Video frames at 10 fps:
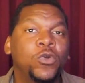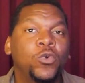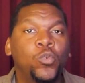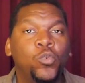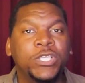
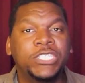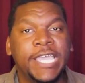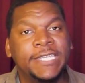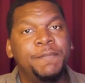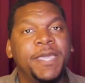which
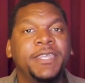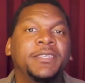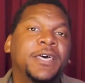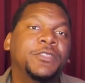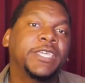end up in
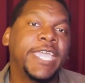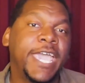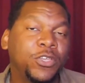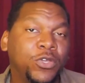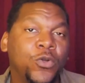another
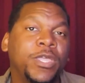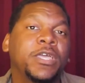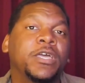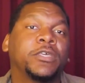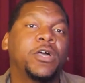category
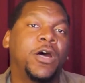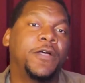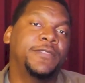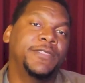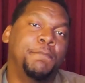
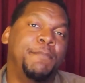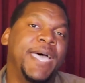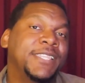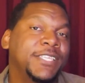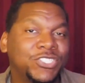called the
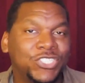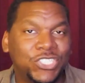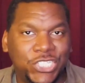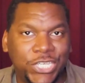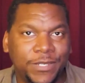balance
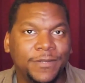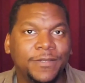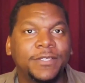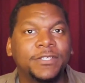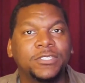sheet.
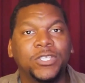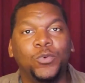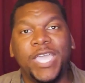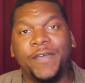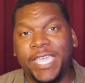So
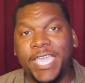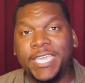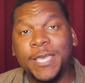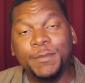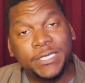we have an
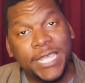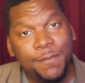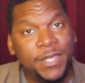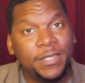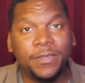income
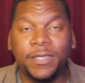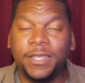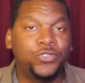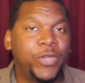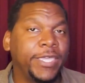statement that
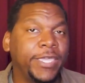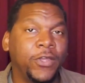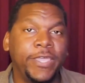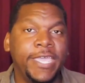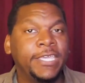is tracking
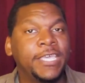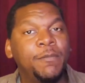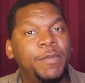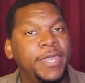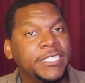our
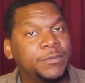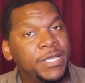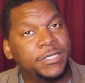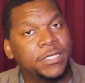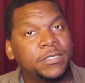income and
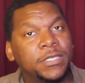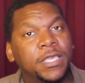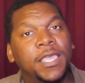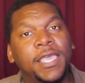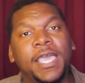expenses,
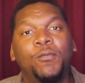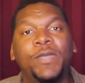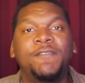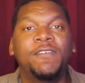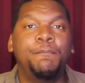and we
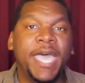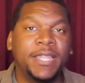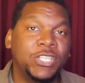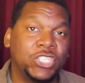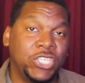have a
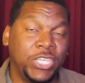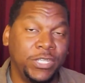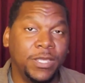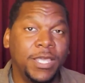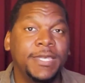balance sheet.
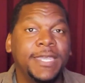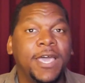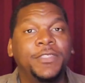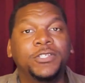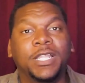Now,
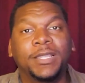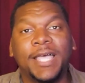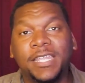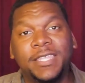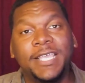there's a
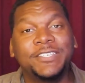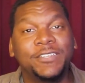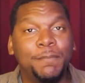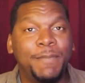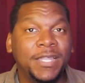lot of things on
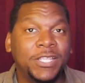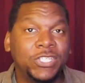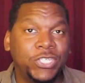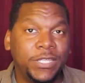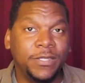the balance
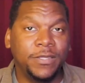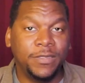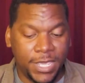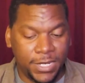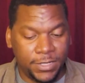sheet
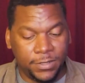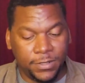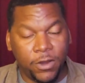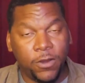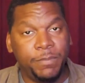that
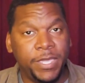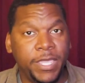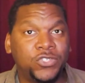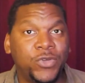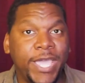are
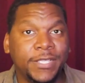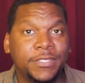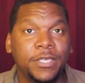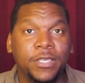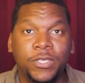being tracked.
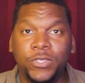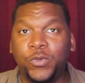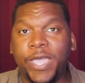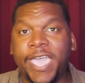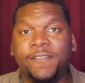You have